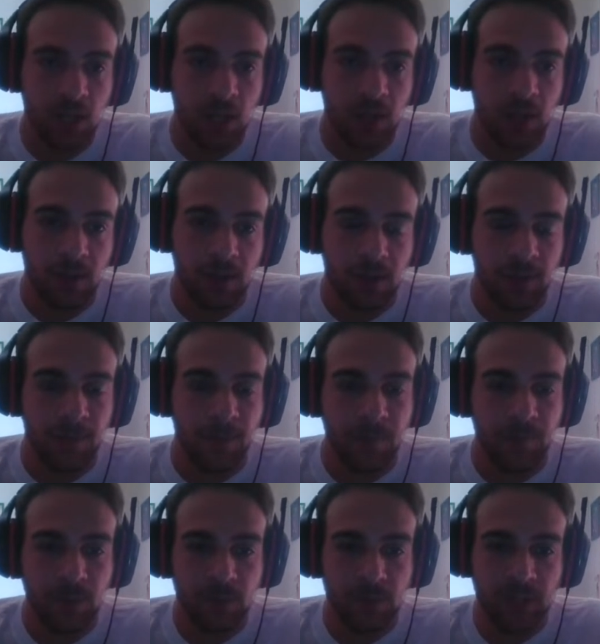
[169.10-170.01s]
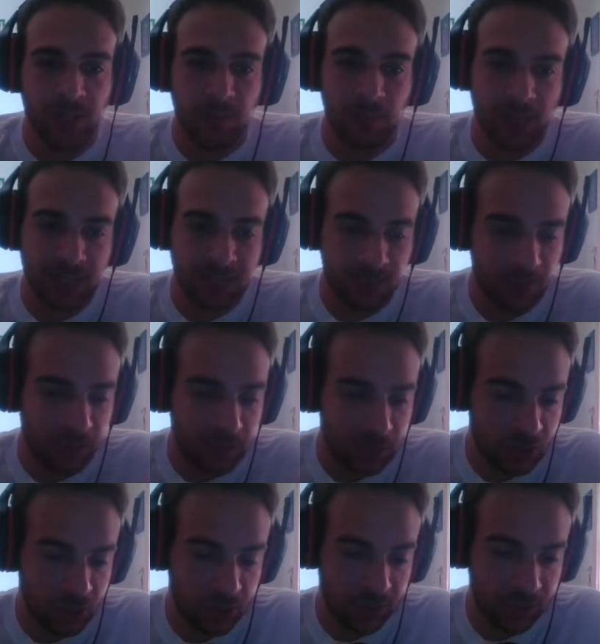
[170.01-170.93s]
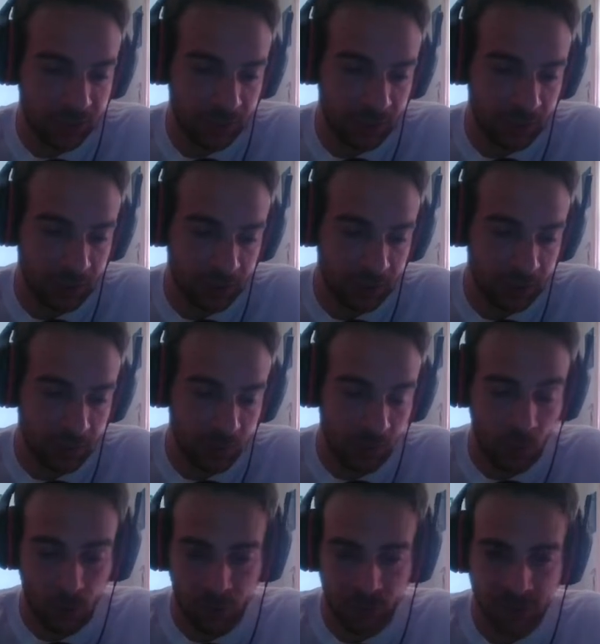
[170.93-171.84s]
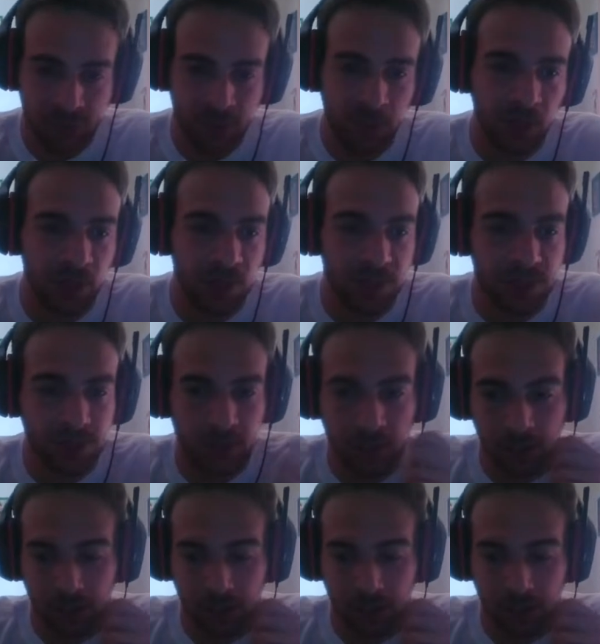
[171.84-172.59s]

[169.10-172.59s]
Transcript: That makes Paradigm Shift worse because